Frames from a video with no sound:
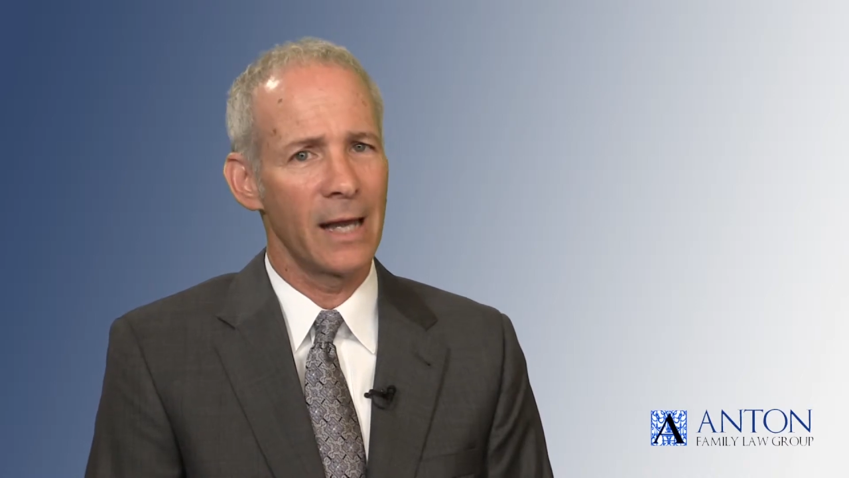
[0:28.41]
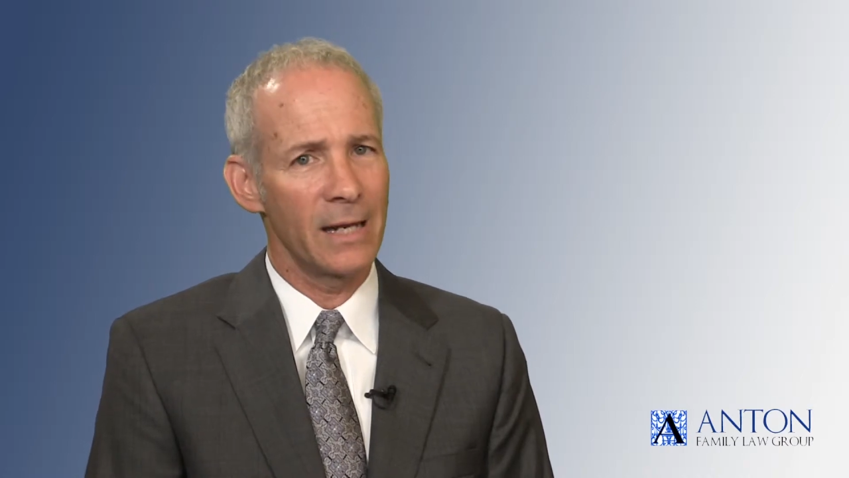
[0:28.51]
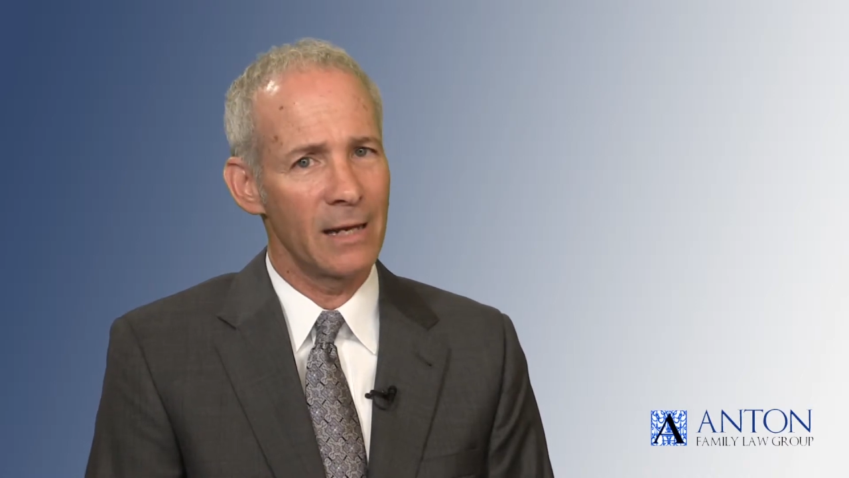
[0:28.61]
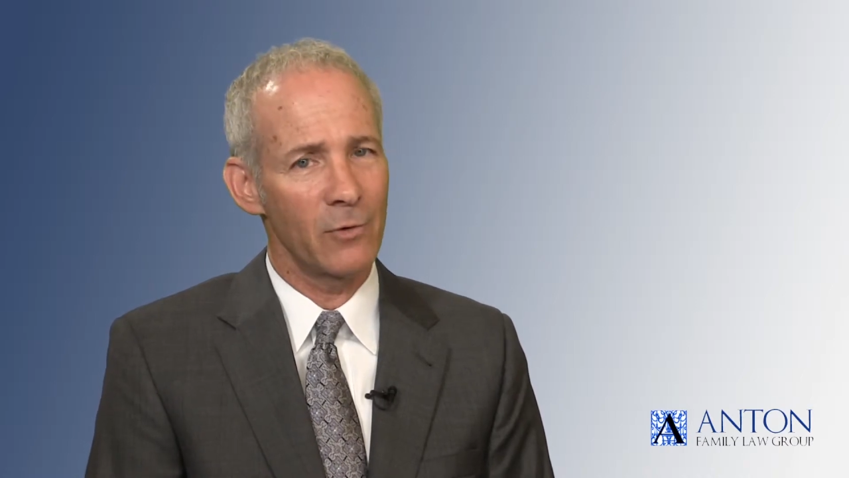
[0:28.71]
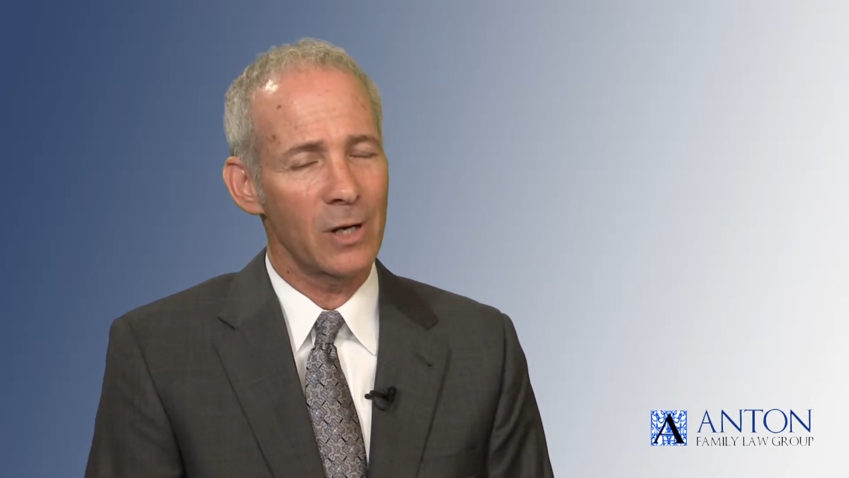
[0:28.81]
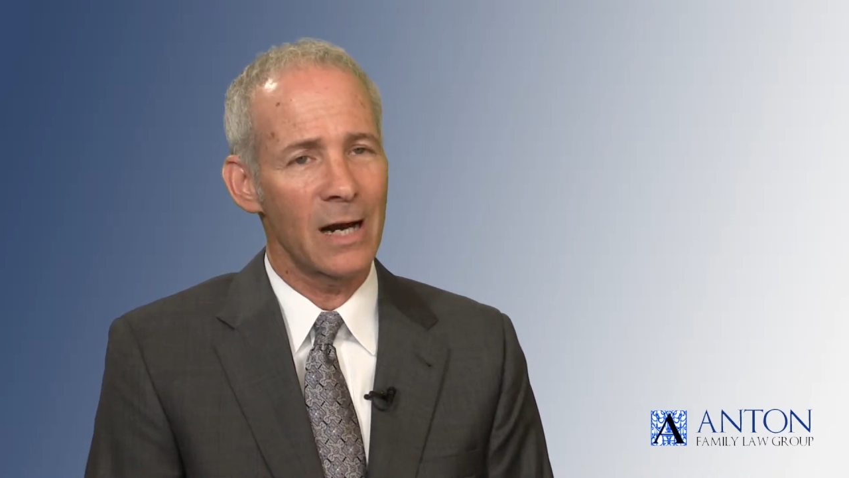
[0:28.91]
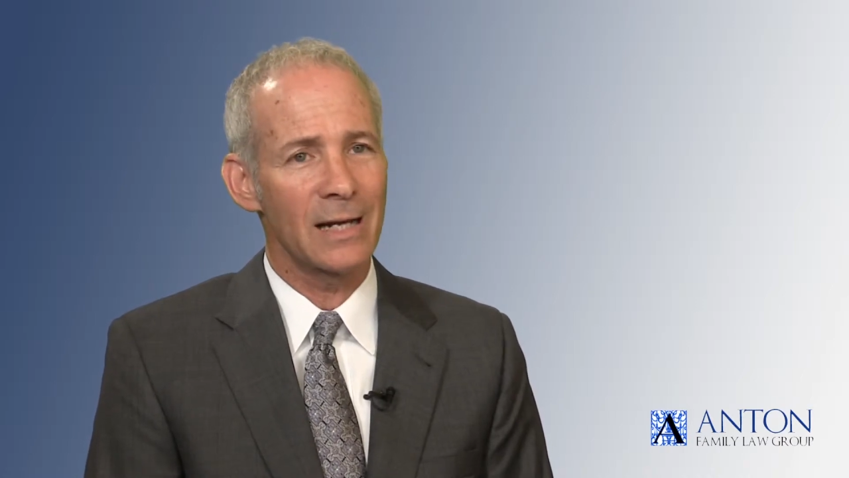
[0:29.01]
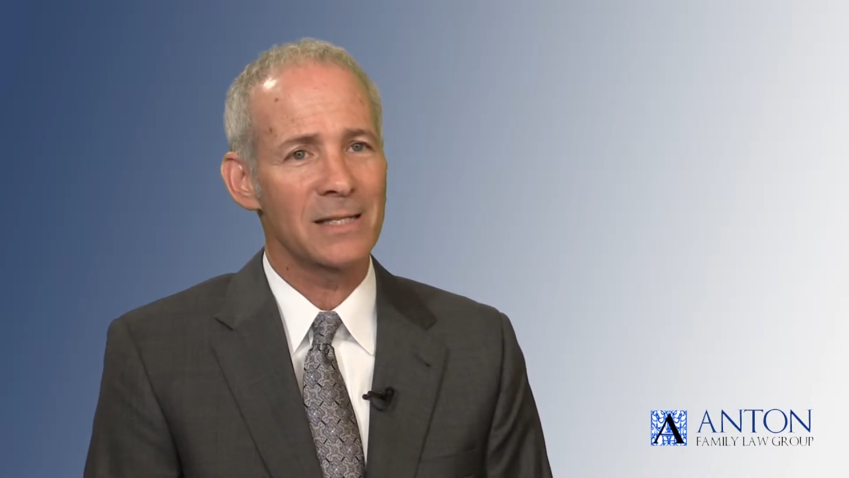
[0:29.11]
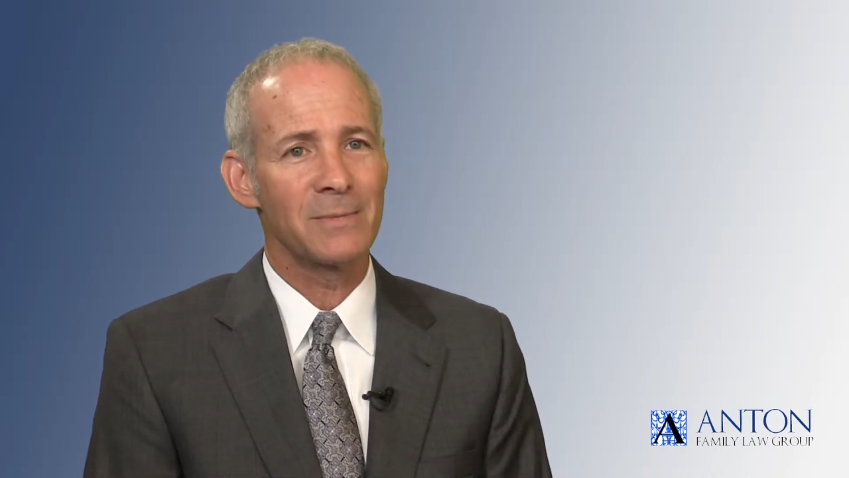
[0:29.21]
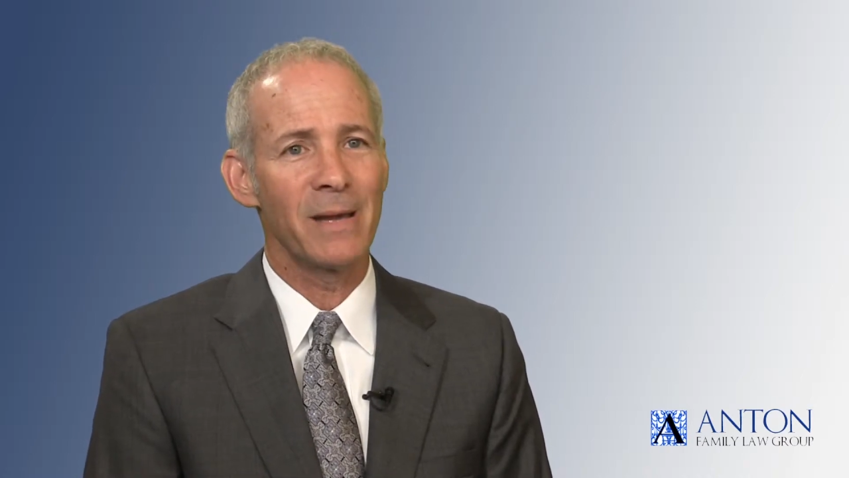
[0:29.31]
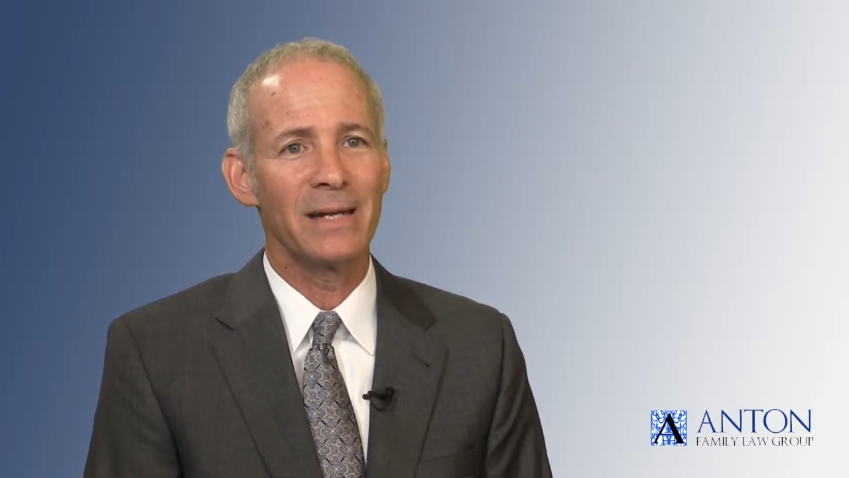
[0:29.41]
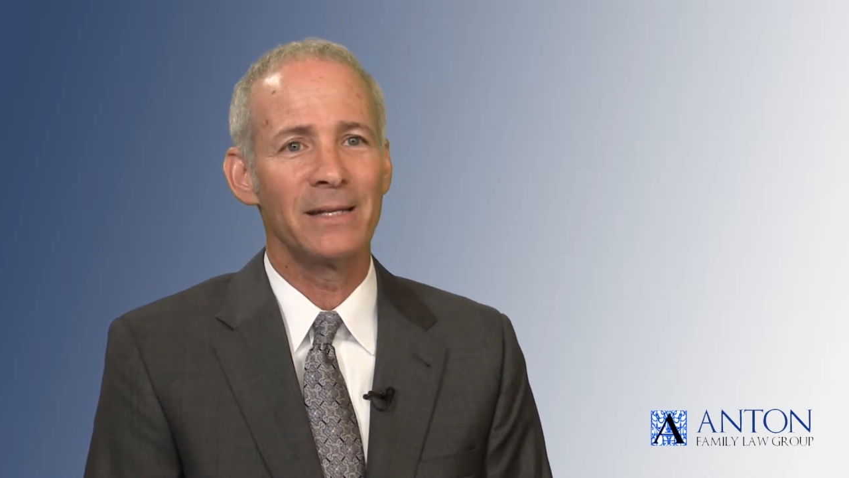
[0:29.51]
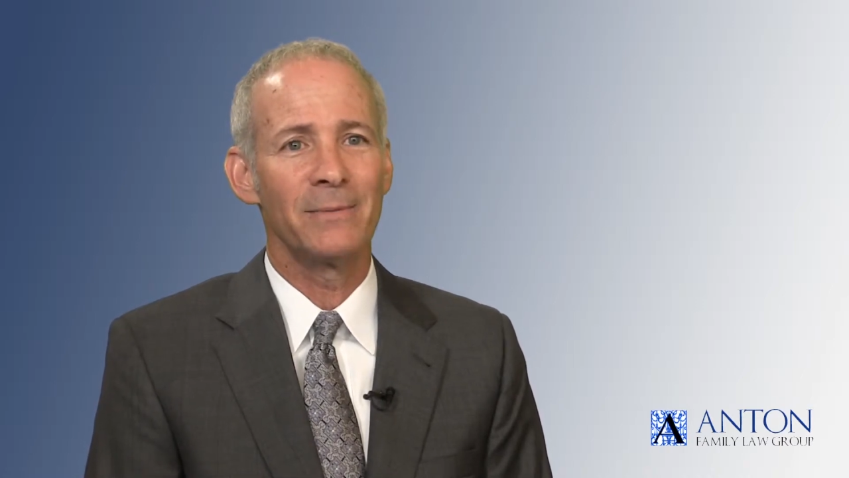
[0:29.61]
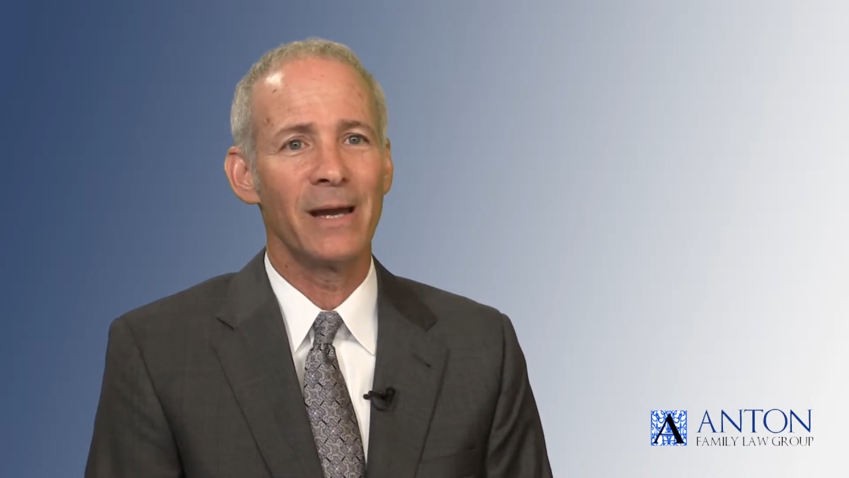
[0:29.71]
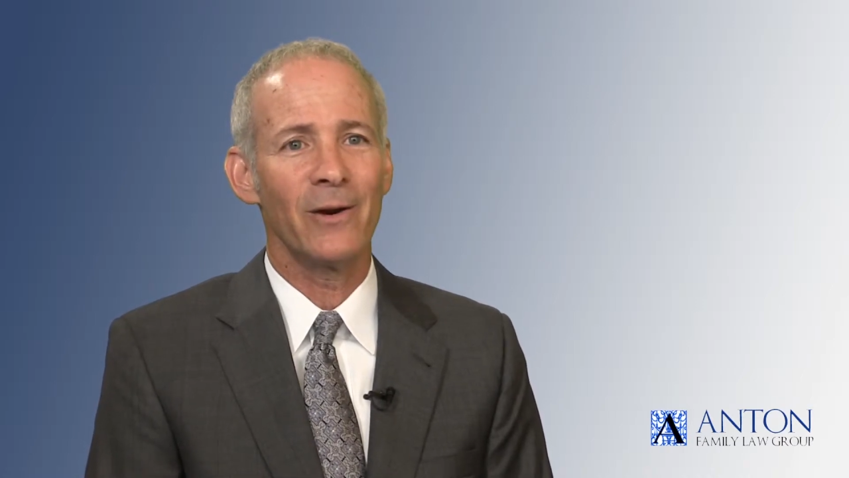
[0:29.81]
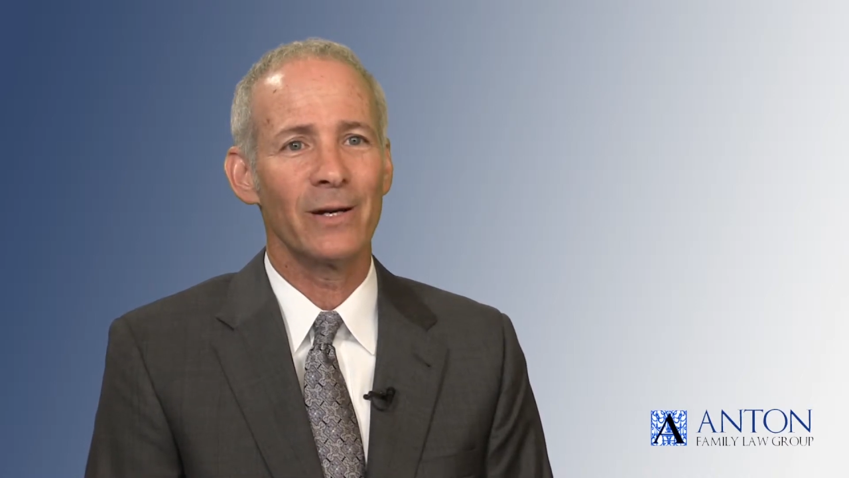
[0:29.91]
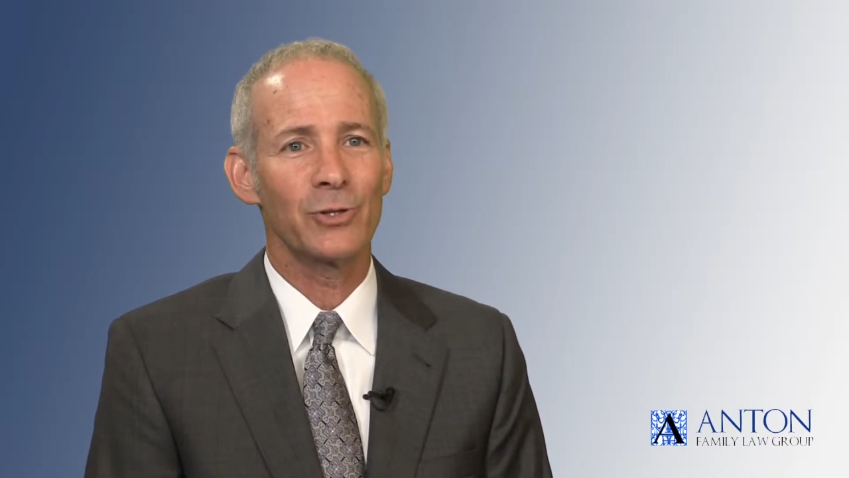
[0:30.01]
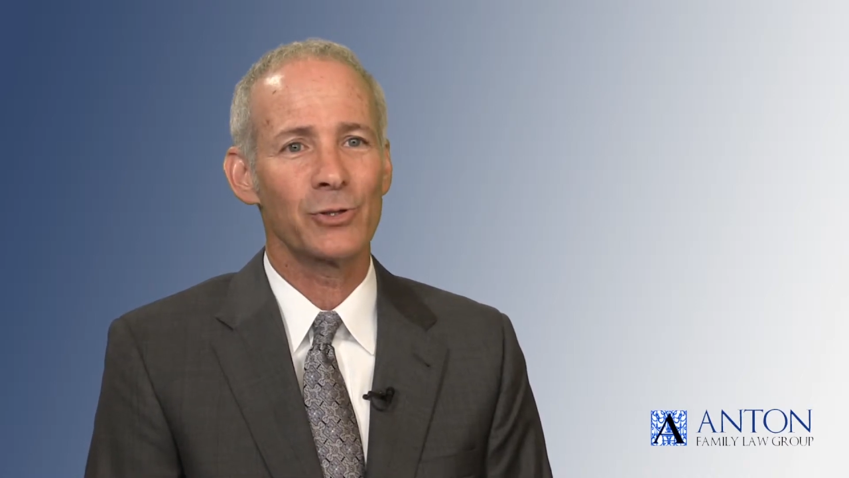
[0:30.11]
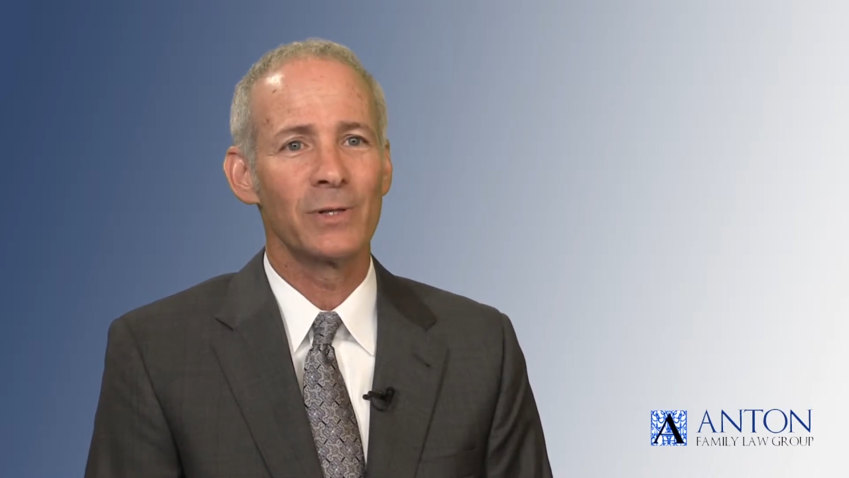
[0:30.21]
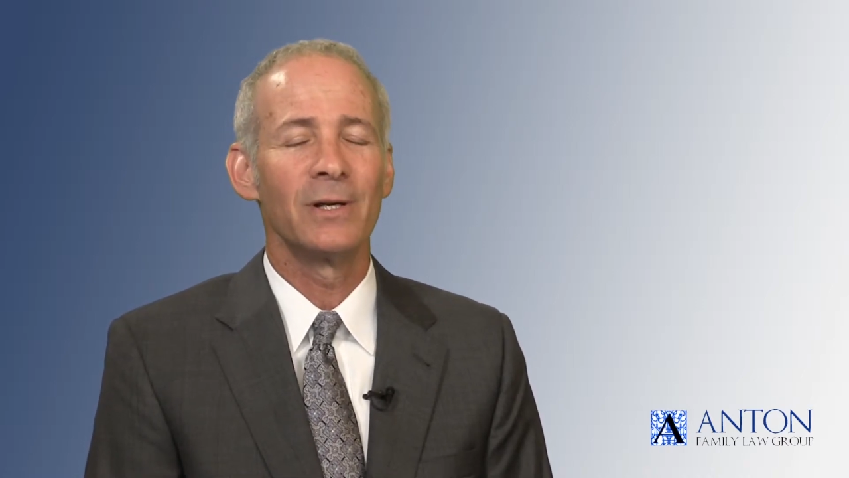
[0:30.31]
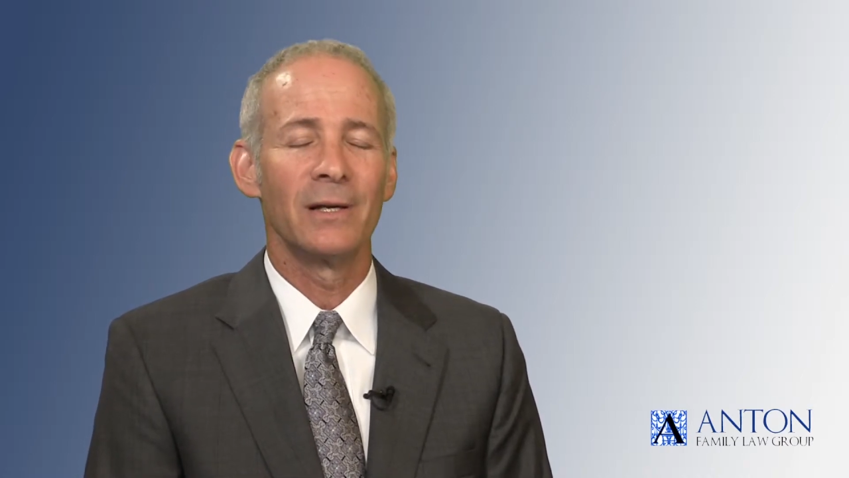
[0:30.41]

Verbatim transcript: and never consummated the marriage.